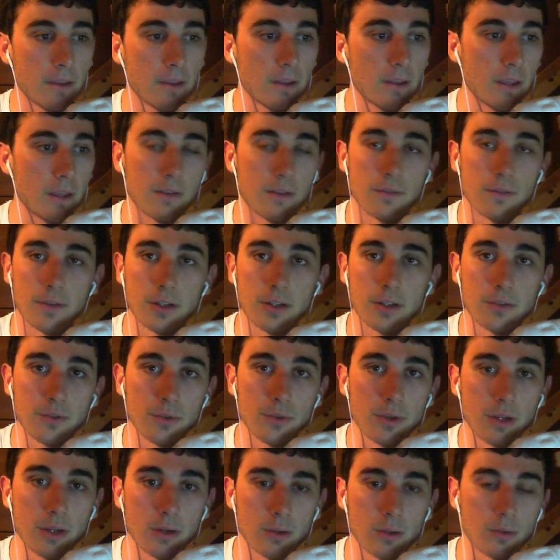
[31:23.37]
if any of
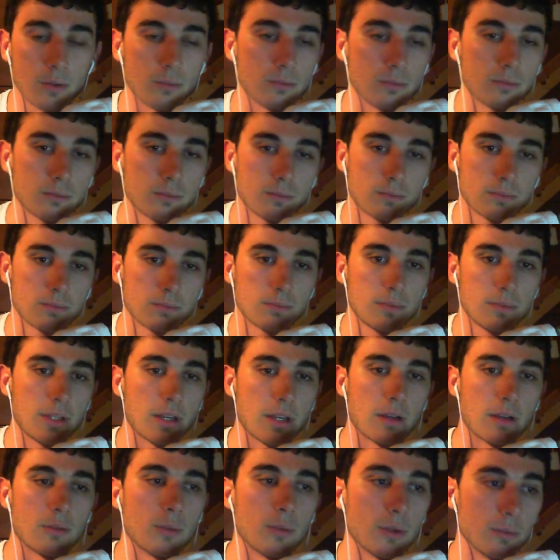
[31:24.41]
you get... Oh,
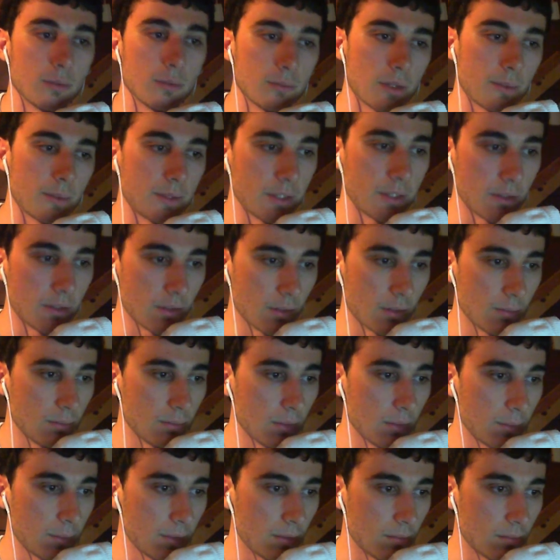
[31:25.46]
yeah, well, I mean, here,
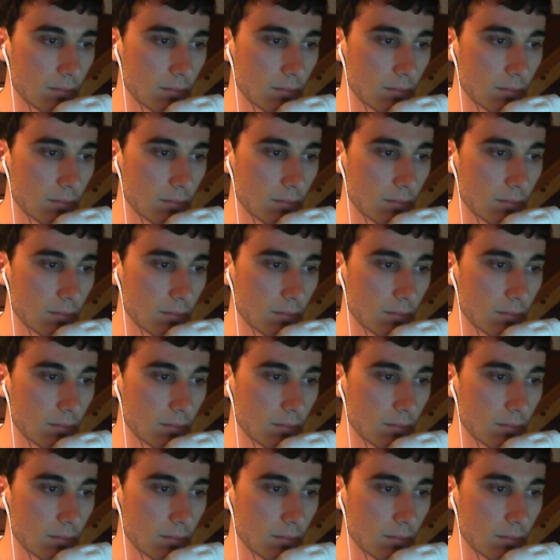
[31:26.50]
let me...